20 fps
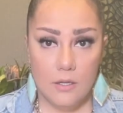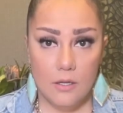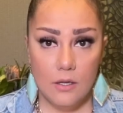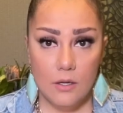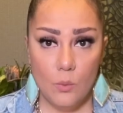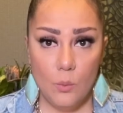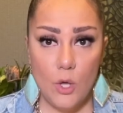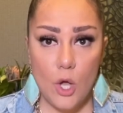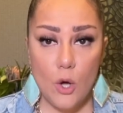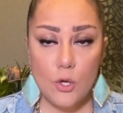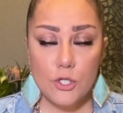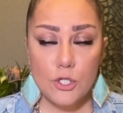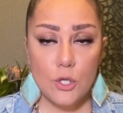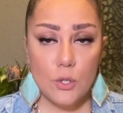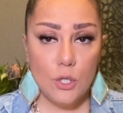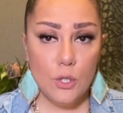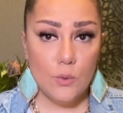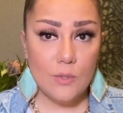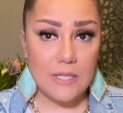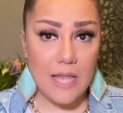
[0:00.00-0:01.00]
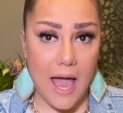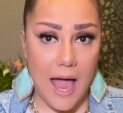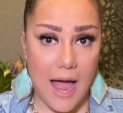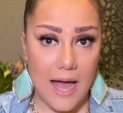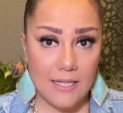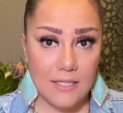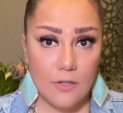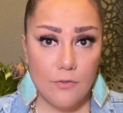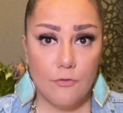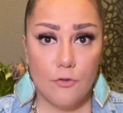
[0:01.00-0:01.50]
We also use
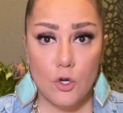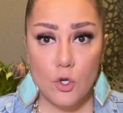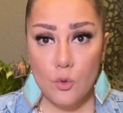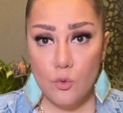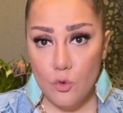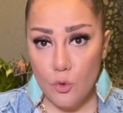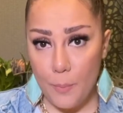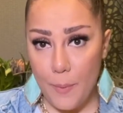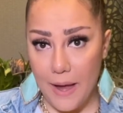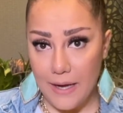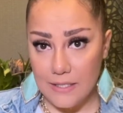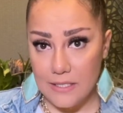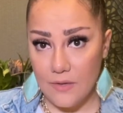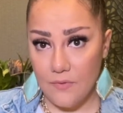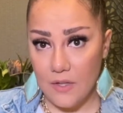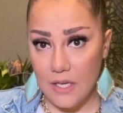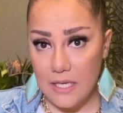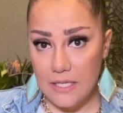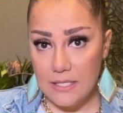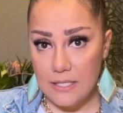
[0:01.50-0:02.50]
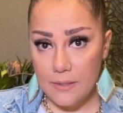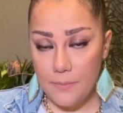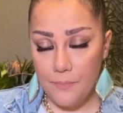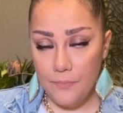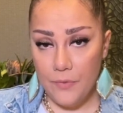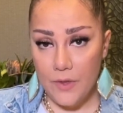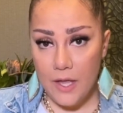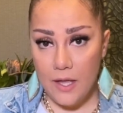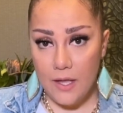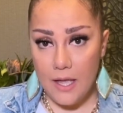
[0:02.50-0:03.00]
at for group activities.
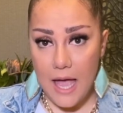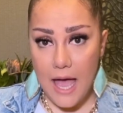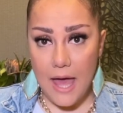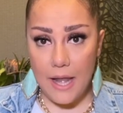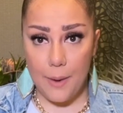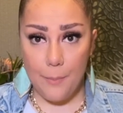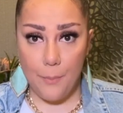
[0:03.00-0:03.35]
At a